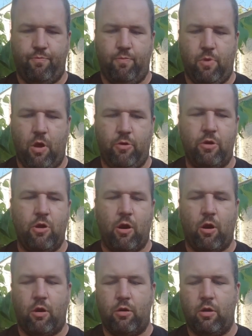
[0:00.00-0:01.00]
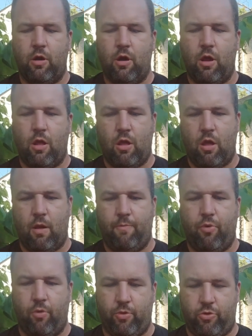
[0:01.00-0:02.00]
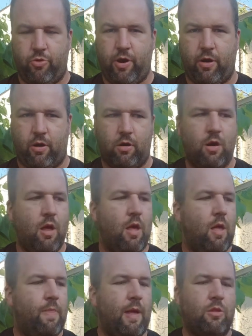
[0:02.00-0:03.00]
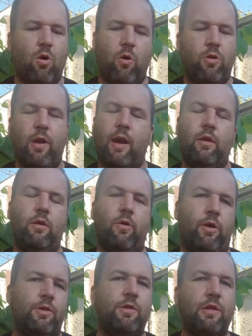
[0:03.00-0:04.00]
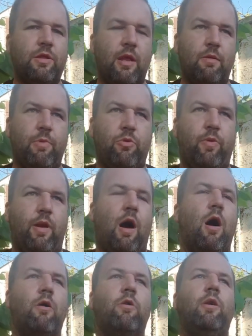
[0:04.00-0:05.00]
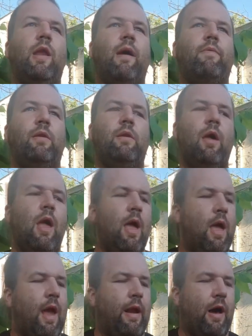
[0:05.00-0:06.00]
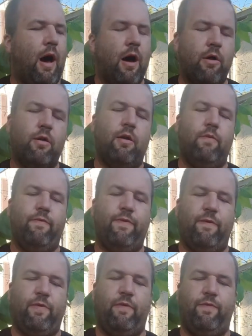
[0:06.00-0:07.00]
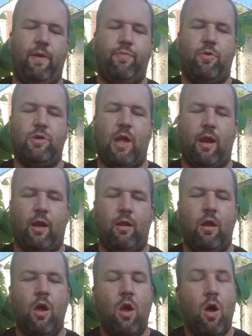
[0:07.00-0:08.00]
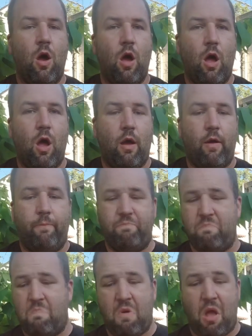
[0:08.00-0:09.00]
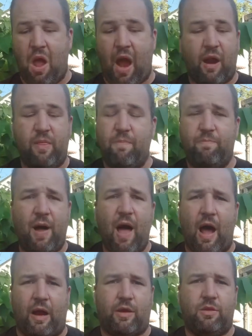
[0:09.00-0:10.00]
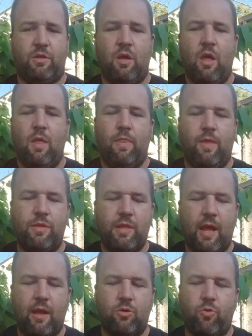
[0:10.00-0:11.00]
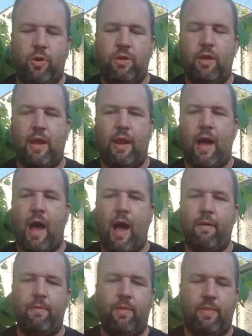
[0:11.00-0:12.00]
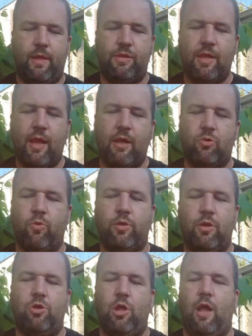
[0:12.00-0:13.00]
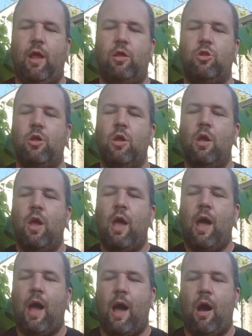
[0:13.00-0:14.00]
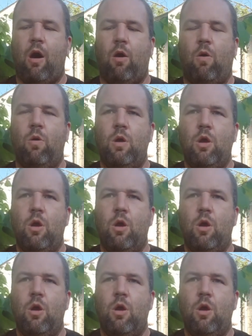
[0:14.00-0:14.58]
load the dart, and pull the trigger. That's all you got to do. And this thing's hitting between 111 and 150 feet per second out of the box. This thing is going to get hot. This thing is going to change how